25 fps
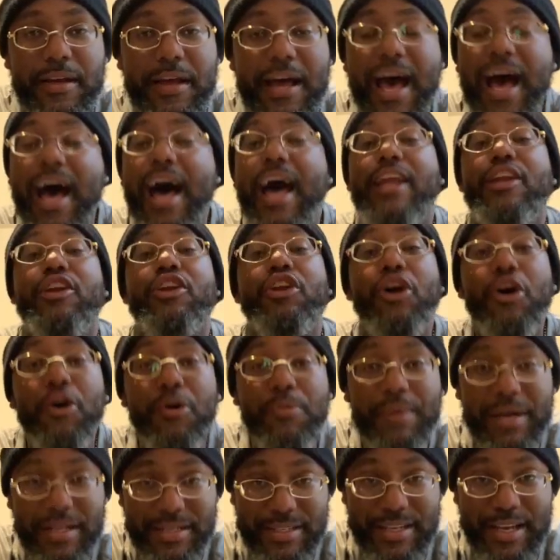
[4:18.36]
I know
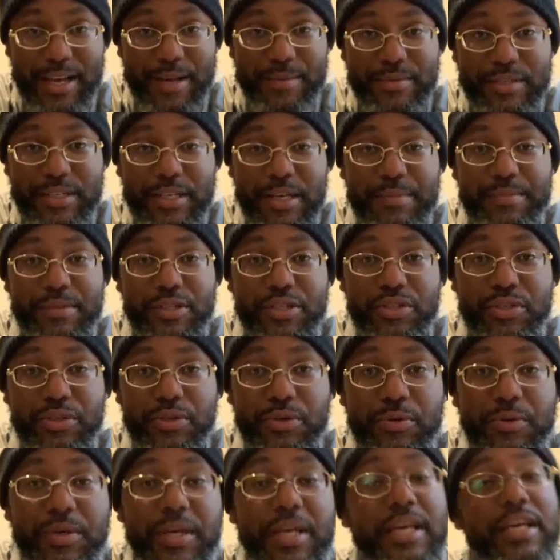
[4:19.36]
my time's coming
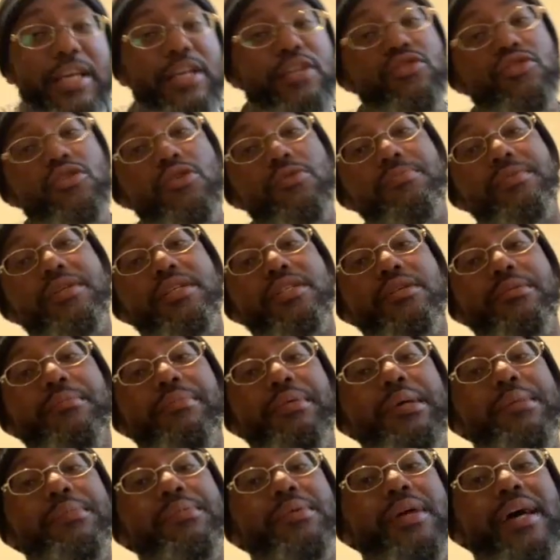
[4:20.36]
soon. It's going to be some
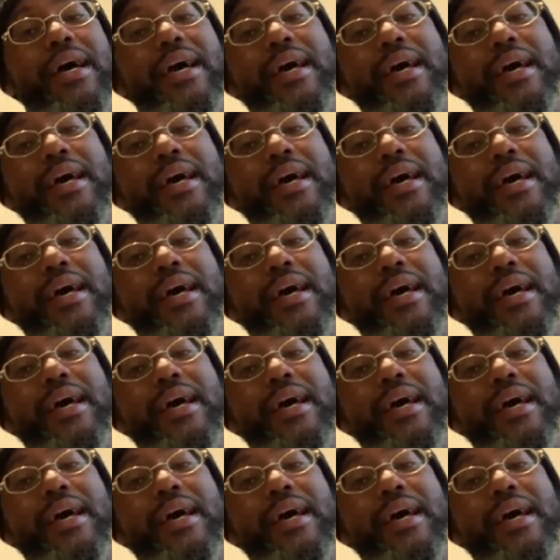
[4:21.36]
people that